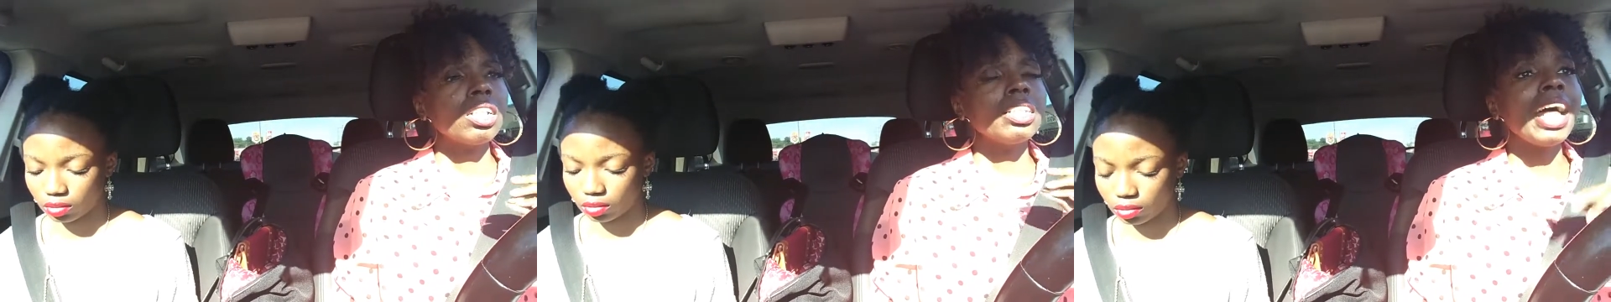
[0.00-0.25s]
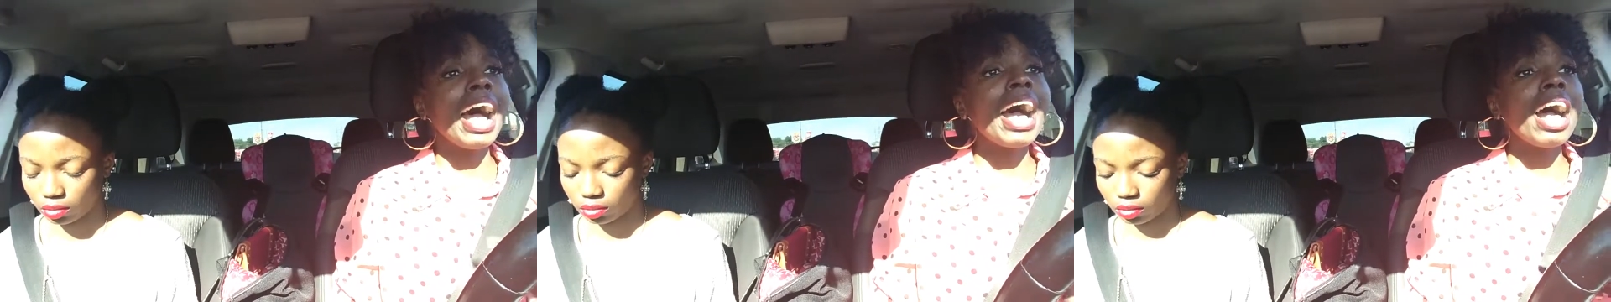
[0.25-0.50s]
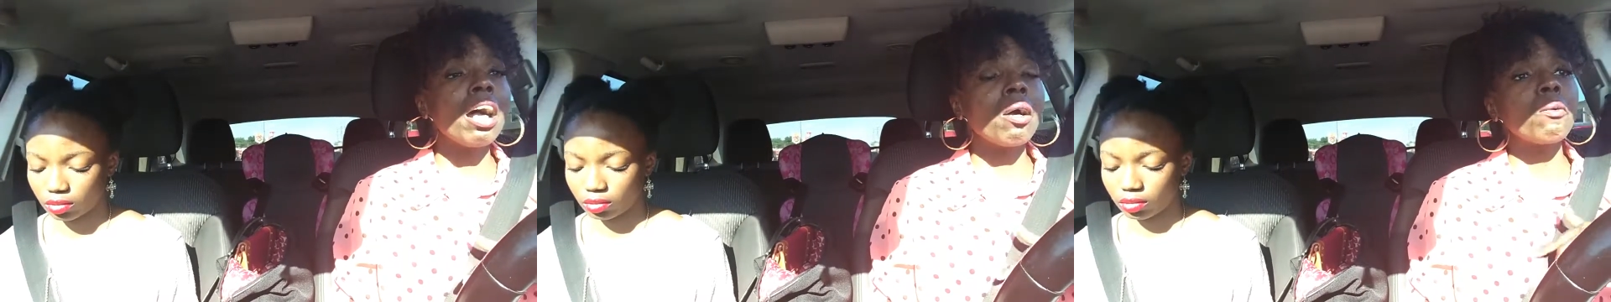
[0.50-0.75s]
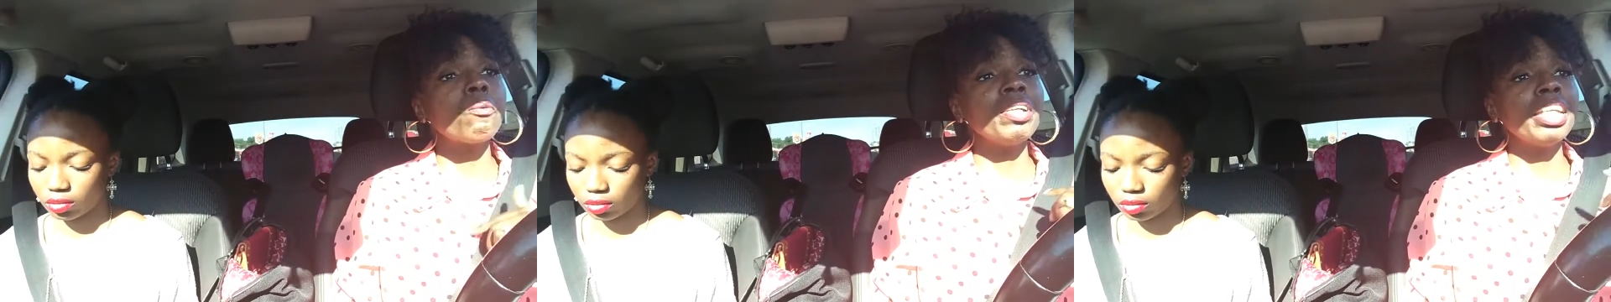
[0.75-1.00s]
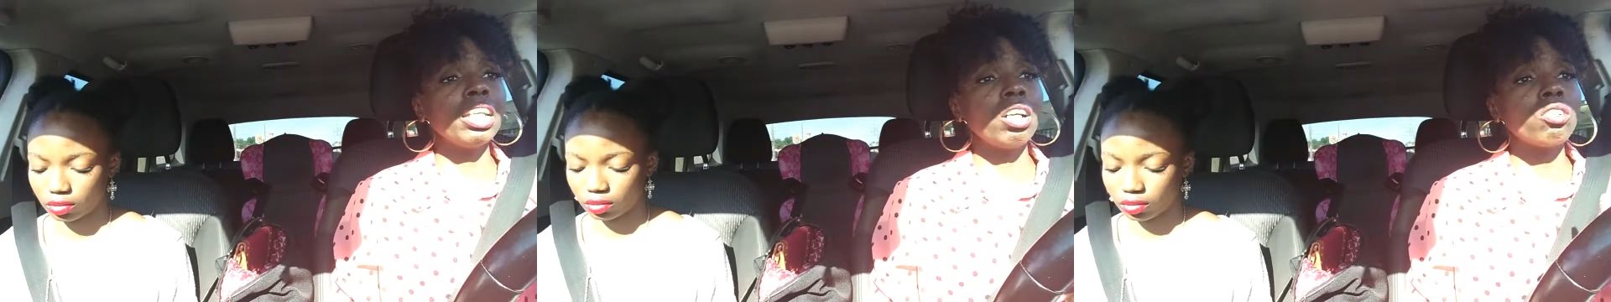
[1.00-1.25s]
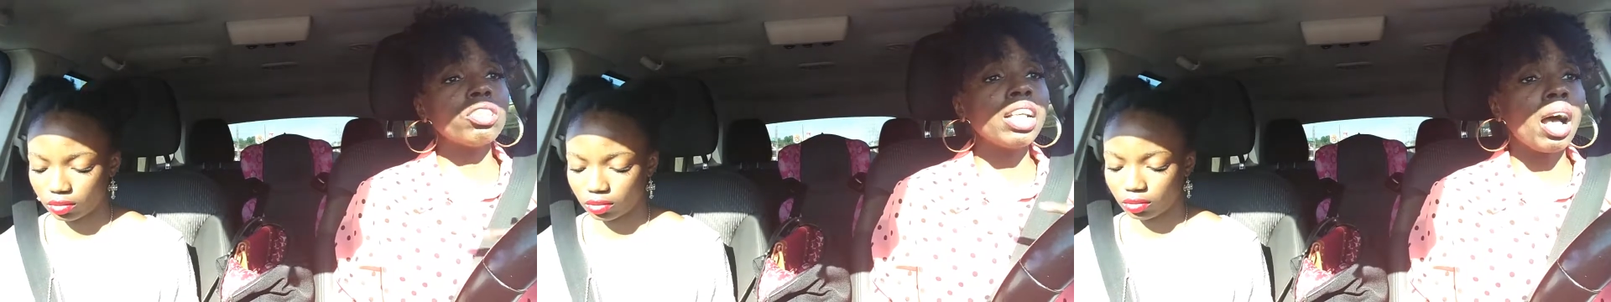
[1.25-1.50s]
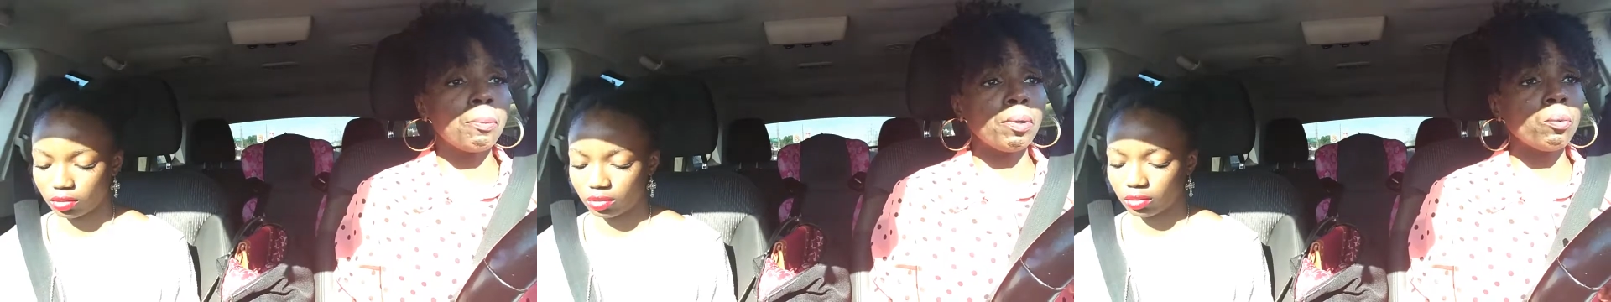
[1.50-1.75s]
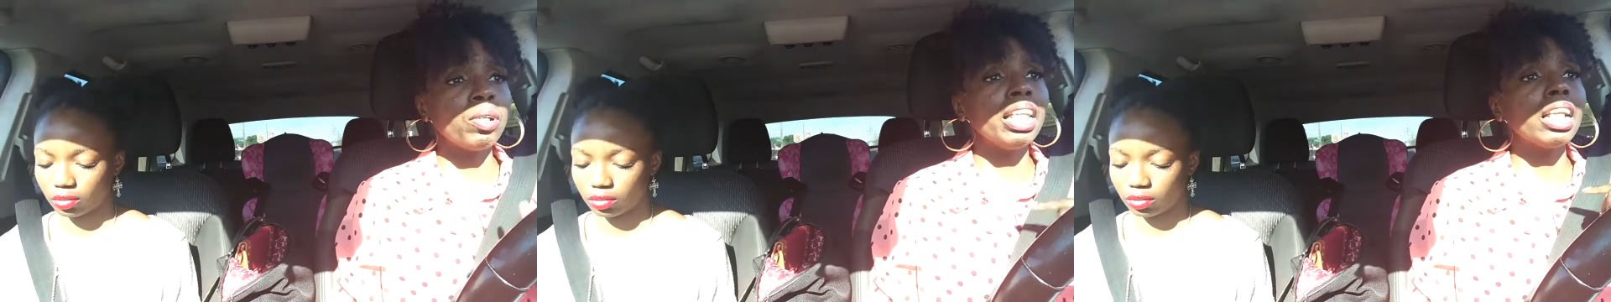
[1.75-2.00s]
Speaker 1: now we can go shopping.
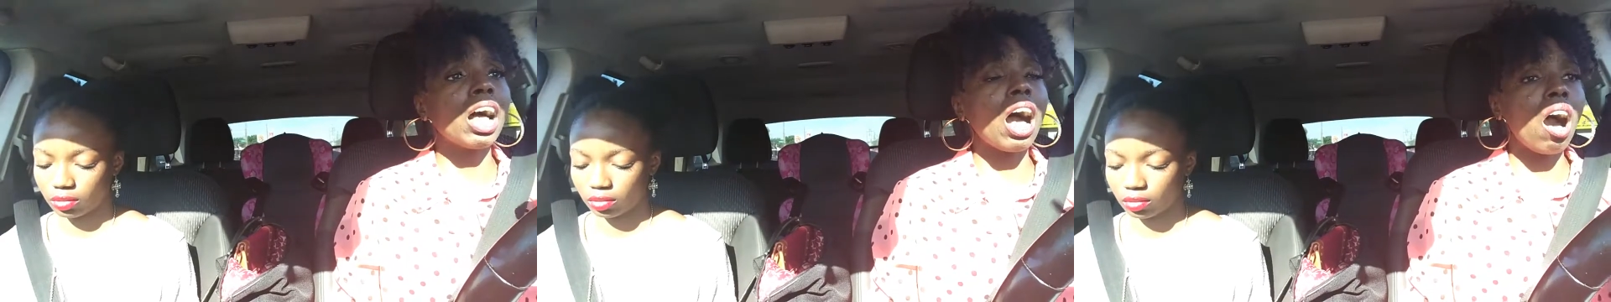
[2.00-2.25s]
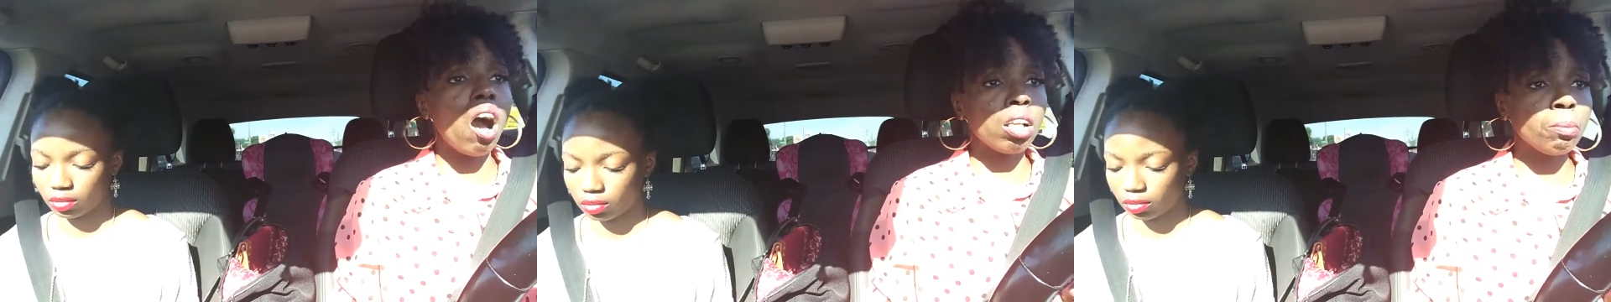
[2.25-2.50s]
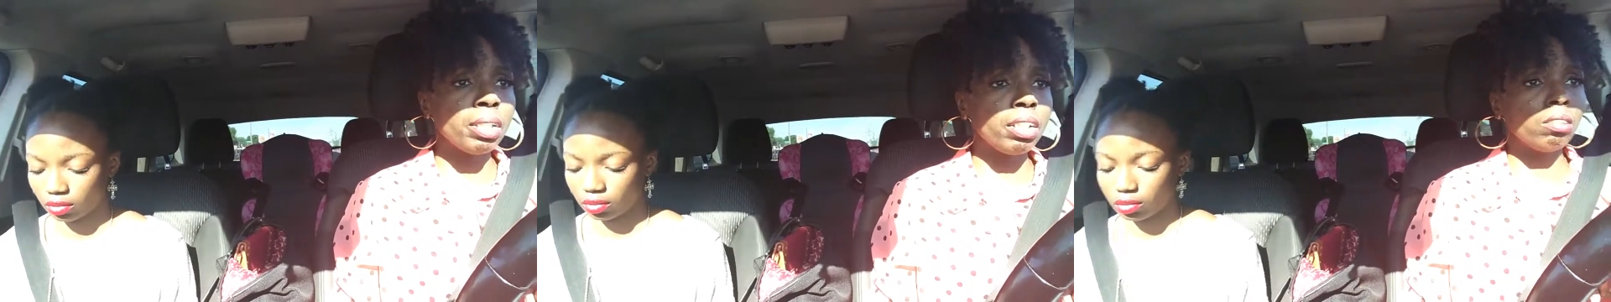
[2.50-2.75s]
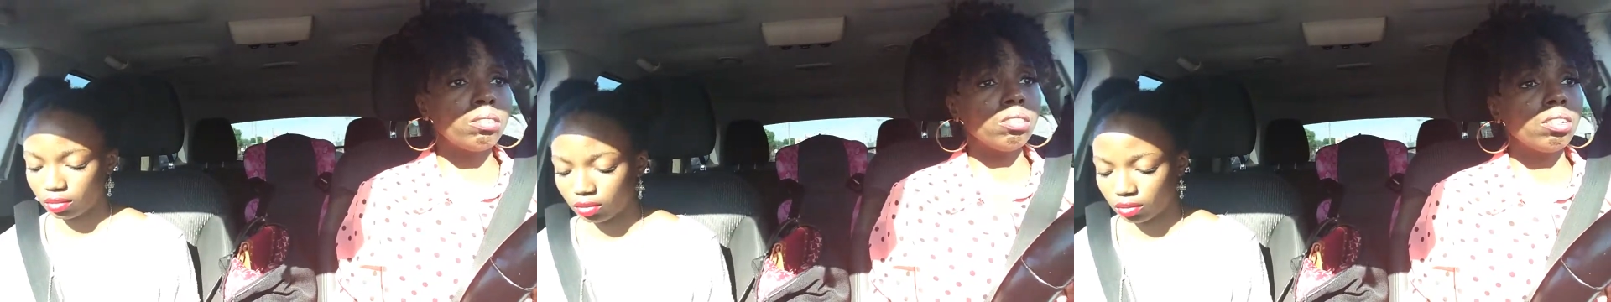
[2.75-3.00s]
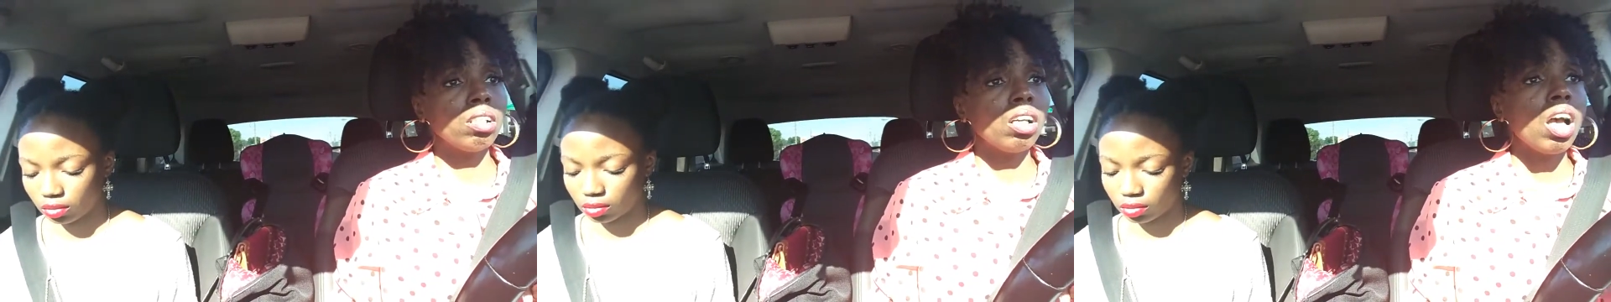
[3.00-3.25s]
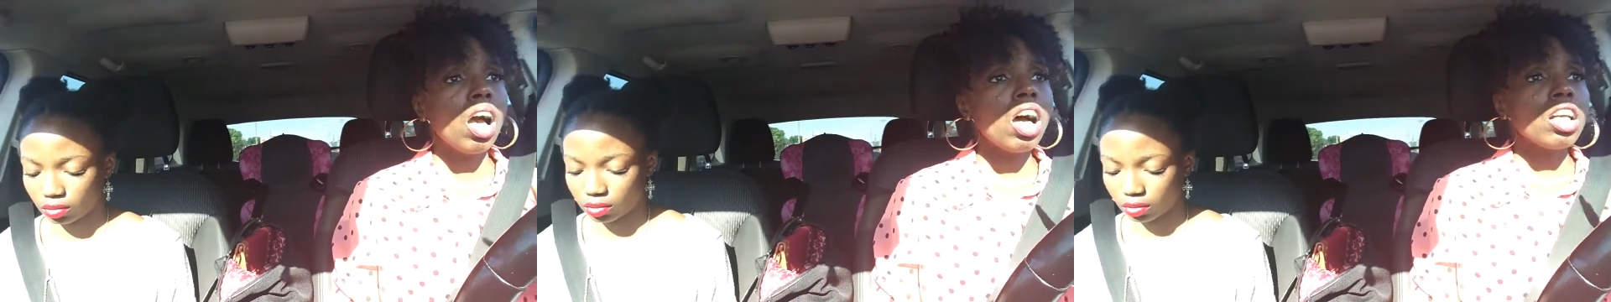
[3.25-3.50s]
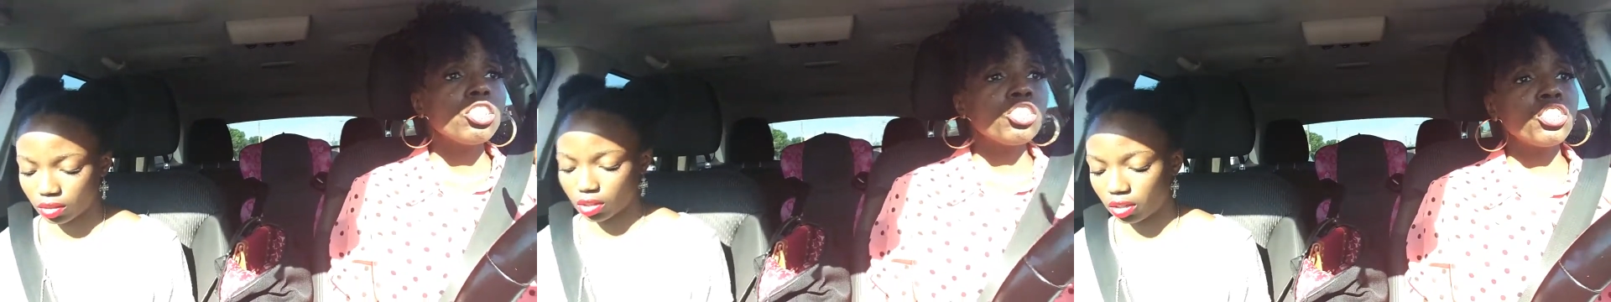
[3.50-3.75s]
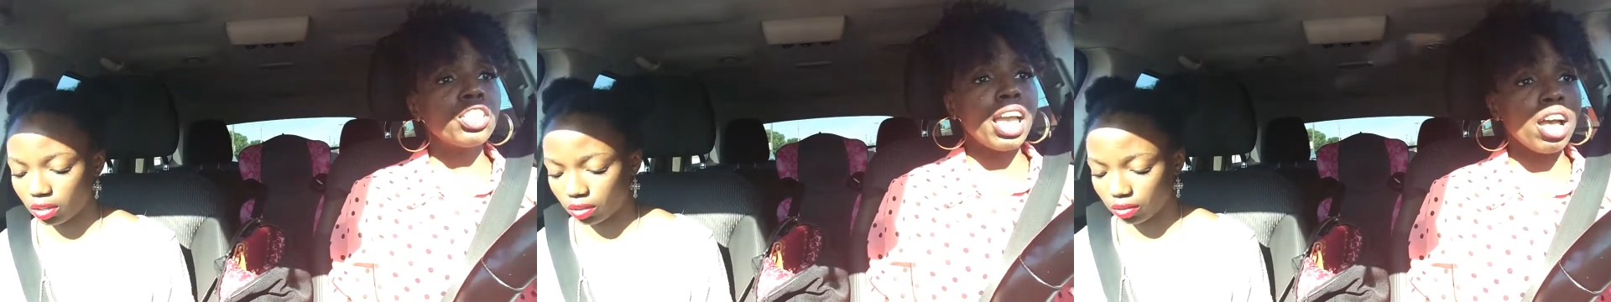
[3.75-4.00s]
We need an ottoman,
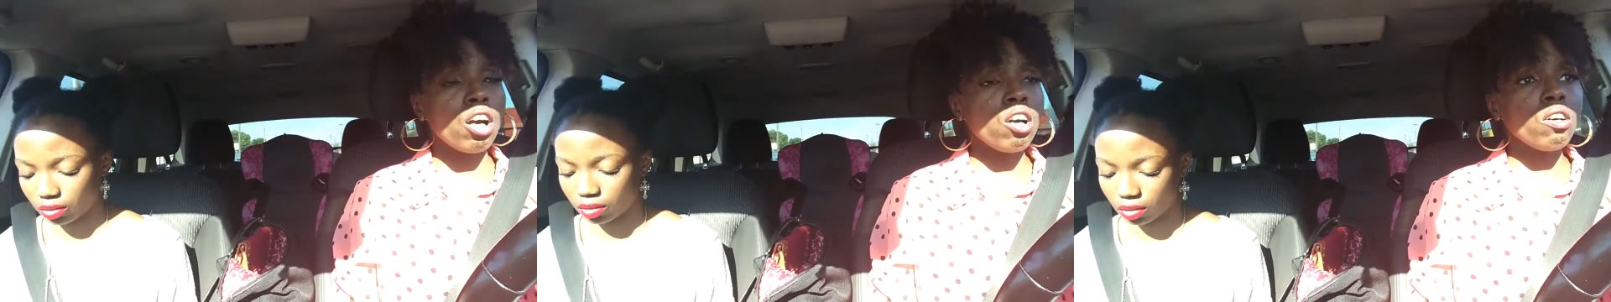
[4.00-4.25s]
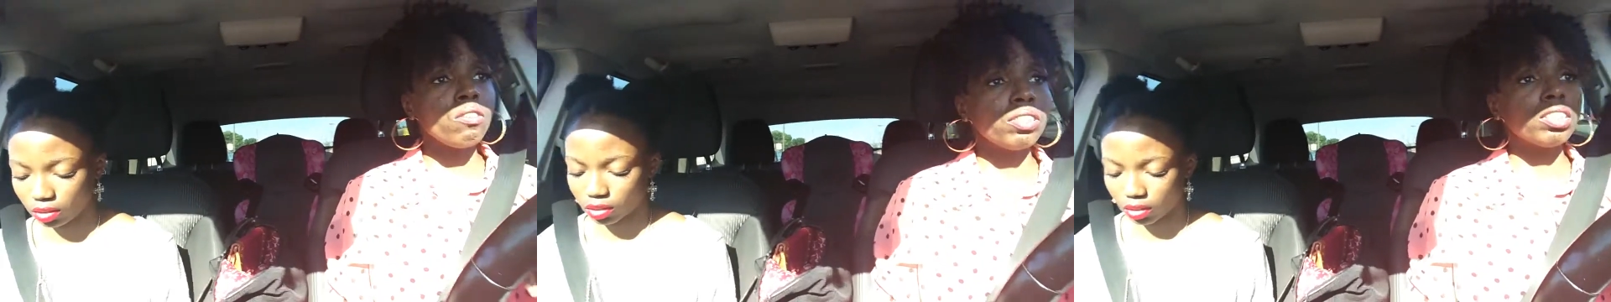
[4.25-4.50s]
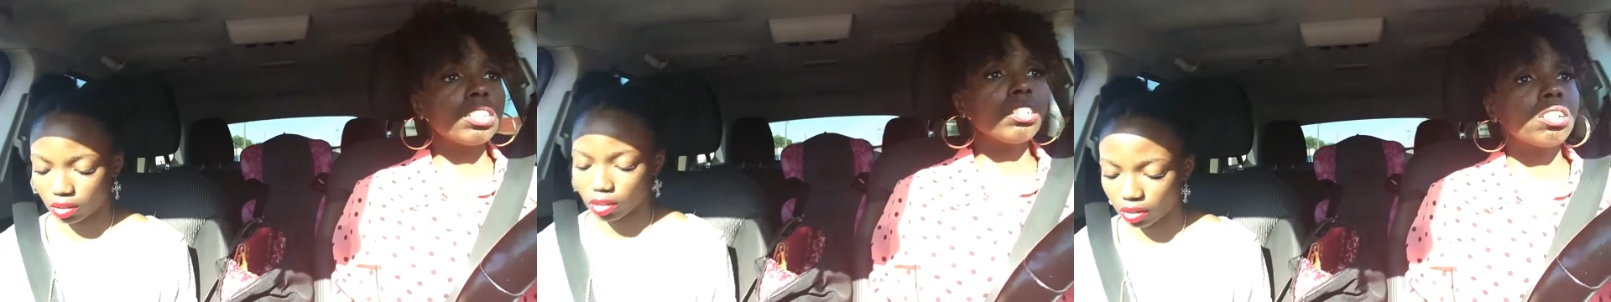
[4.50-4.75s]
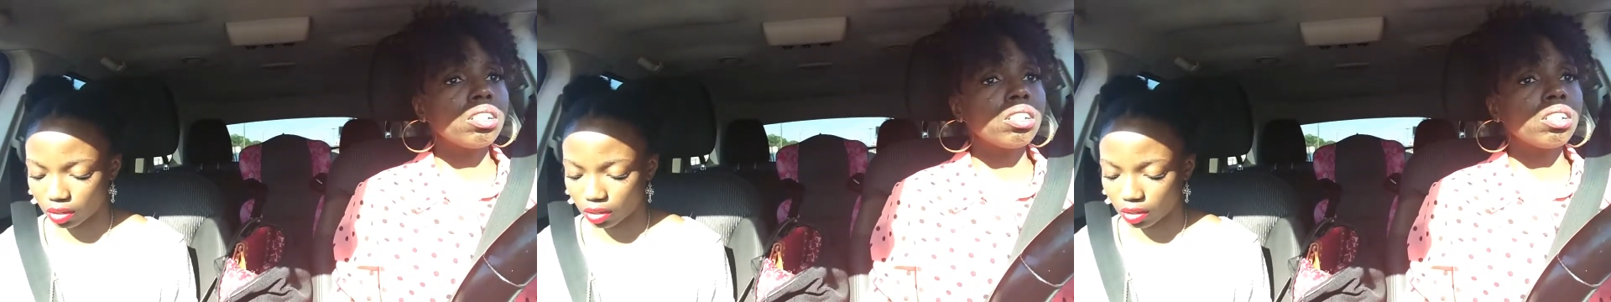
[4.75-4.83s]
shelves.